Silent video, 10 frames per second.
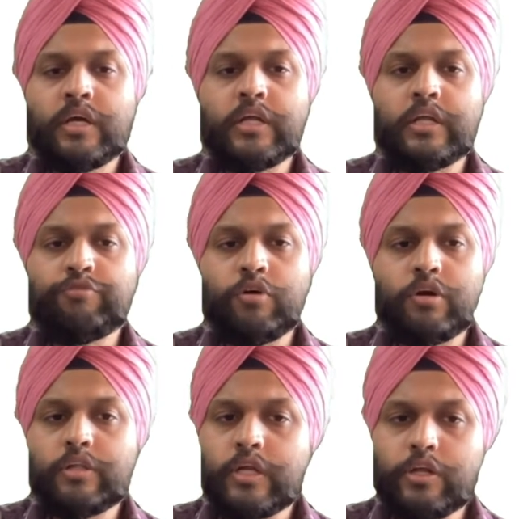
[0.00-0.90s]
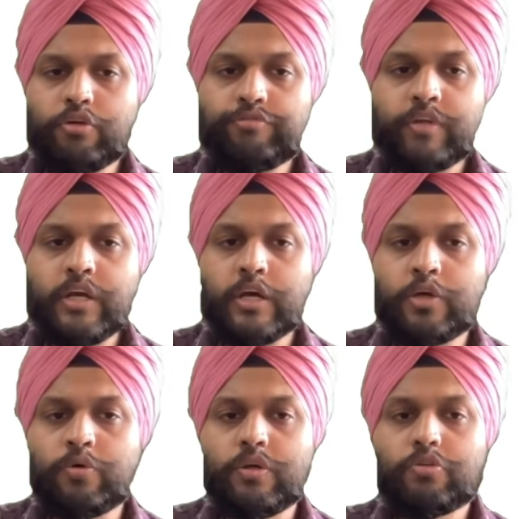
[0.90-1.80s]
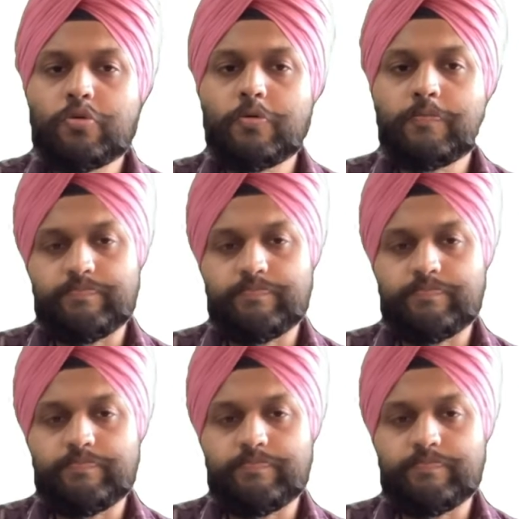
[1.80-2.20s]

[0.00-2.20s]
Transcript: It is of the UNESCO.